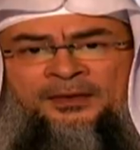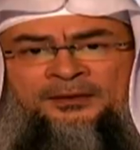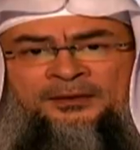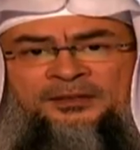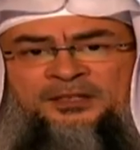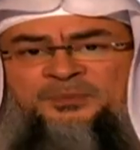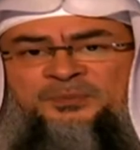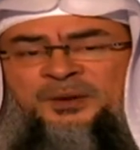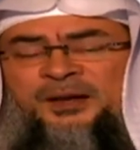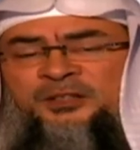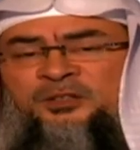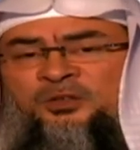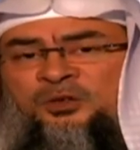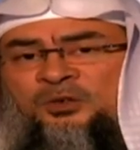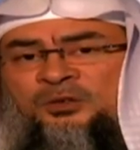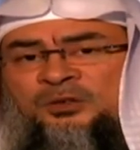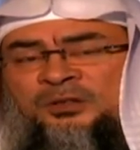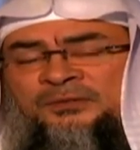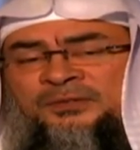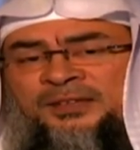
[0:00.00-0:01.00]
despite
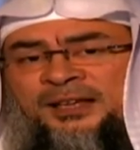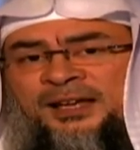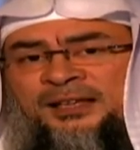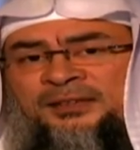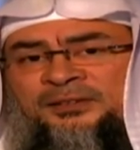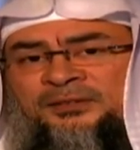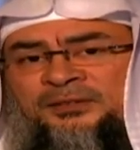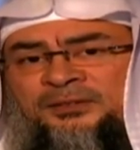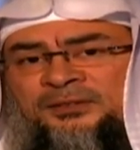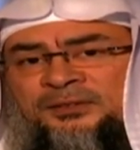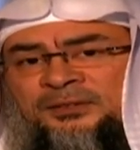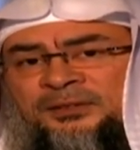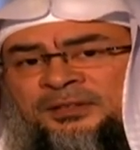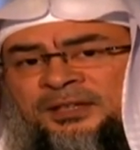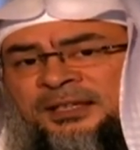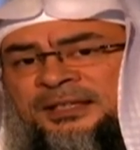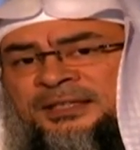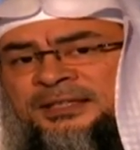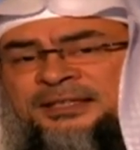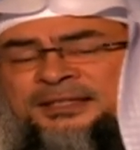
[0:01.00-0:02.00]
all of that,
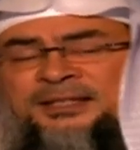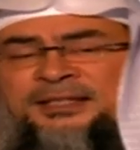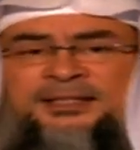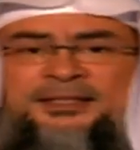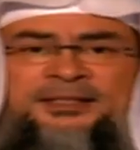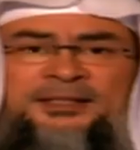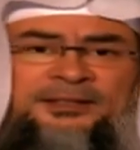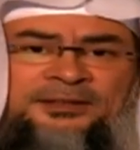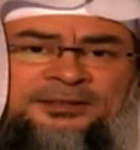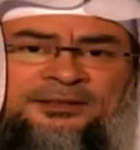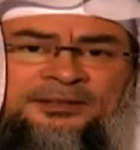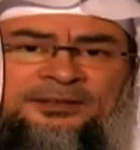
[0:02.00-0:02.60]
they insisted